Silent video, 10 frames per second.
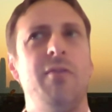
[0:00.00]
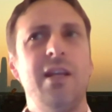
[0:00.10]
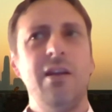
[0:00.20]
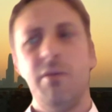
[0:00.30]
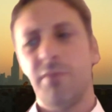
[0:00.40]
when
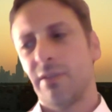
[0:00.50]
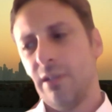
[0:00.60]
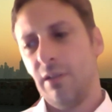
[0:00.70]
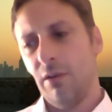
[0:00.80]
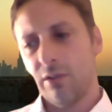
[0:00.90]
it comes to
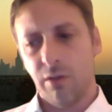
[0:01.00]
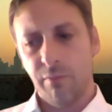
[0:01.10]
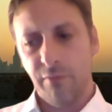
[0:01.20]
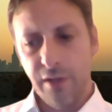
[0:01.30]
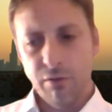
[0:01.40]
the
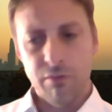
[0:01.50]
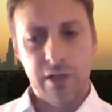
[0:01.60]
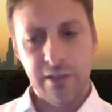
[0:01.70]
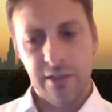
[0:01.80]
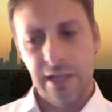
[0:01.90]
long-term view
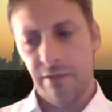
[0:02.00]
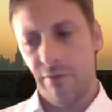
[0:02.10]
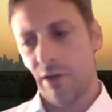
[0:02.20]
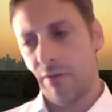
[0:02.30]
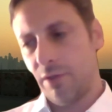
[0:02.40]
and the
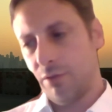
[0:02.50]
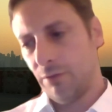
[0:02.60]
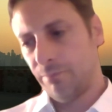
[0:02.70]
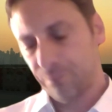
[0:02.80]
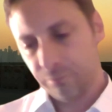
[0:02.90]
network
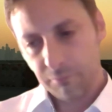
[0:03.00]
view,